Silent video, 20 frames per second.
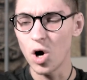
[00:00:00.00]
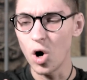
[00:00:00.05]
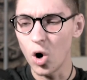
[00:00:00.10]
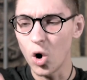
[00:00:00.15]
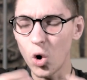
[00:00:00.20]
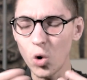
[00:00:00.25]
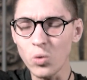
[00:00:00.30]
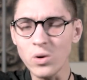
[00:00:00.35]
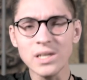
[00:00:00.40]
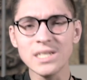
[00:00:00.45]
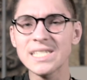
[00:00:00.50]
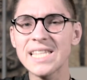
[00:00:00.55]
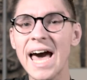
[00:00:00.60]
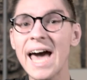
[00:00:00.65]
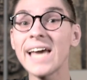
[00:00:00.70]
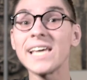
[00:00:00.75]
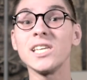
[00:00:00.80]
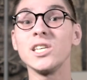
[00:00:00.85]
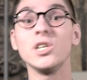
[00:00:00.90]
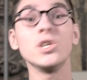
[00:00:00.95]
Who is
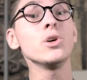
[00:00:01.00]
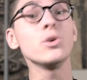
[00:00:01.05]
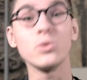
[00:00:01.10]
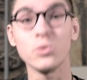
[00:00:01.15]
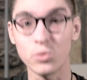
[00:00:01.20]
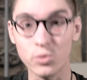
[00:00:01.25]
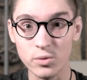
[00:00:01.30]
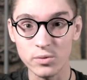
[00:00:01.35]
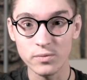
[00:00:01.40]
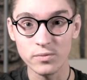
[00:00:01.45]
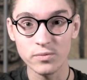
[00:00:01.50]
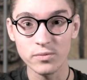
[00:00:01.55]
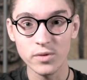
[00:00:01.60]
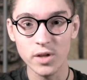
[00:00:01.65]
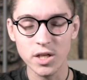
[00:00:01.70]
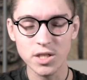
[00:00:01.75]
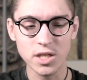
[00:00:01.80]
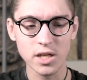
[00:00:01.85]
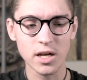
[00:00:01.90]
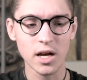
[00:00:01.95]
that you?
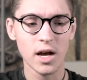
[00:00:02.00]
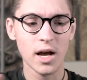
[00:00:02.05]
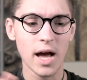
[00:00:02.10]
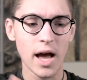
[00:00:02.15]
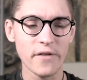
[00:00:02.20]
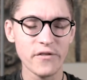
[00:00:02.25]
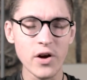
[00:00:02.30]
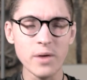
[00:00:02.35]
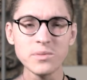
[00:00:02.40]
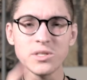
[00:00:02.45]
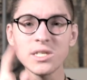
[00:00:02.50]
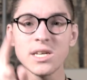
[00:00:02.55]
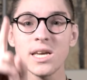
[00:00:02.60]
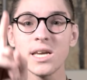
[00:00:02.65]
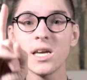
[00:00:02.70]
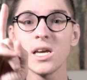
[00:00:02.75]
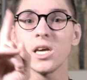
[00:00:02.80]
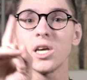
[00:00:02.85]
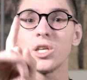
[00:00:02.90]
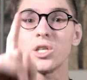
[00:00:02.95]
It's like, if I'm
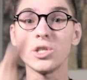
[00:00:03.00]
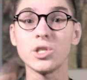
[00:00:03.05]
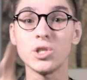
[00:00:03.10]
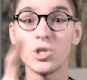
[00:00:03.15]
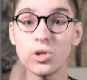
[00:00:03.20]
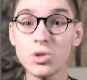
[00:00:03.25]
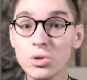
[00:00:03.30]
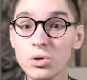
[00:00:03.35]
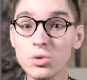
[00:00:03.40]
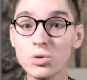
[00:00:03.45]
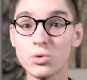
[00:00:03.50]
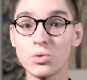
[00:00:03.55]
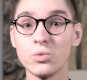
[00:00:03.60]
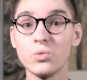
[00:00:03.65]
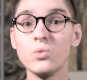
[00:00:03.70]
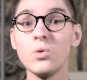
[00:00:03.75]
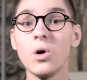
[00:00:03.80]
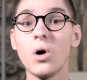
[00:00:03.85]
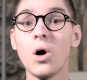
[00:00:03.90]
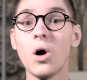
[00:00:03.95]
saying
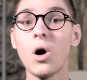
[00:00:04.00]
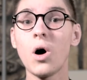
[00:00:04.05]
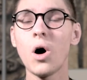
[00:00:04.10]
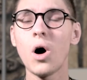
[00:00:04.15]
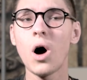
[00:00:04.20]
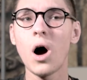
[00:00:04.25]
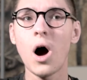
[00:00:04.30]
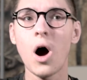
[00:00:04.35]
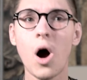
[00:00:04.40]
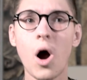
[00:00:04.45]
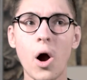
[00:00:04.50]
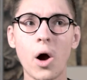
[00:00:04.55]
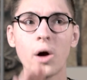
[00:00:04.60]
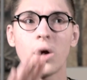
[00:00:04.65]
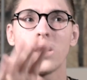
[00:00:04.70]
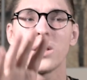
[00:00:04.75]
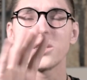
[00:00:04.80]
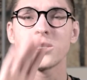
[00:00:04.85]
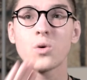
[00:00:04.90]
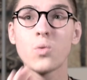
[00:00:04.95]
you
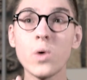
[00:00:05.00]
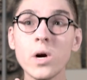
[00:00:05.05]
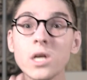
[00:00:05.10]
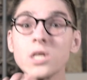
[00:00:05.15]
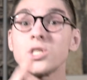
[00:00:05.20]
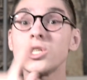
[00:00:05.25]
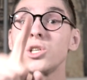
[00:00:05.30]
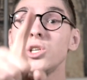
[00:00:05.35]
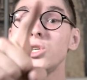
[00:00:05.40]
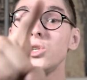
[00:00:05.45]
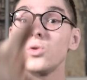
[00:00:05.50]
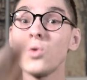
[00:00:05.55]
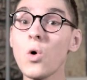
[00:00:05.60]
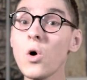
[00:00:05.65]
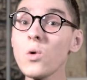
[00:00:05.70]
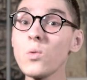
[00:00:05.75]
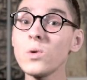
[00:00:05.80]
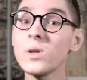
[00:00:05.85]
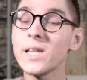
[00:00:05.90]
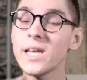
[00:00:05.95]
are, it's like, what is
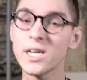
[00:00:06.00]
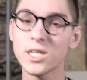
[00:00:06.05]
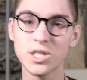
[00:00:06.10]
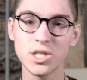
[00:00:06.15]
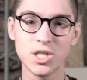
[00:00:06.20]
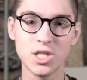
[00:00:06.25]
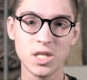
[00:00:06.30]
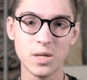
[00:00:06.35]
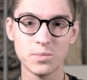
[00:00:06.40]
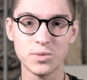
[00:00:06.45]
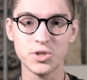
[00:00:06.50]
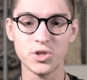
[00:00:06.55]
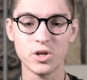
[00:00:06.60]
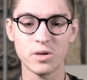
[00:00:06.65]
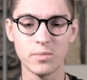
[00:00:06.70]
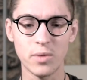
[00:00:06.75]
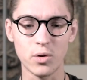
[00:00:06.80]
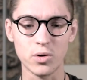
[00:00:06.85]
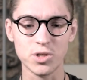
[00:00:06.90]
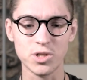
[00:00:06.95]
your relationship to your
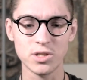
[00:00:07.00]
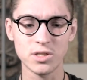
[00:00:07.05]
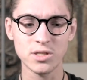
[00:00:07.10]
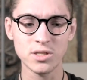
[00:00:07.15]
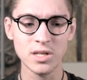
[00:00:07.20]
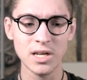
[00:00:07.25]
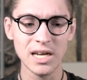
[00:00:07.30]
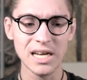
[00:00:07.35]
emotions?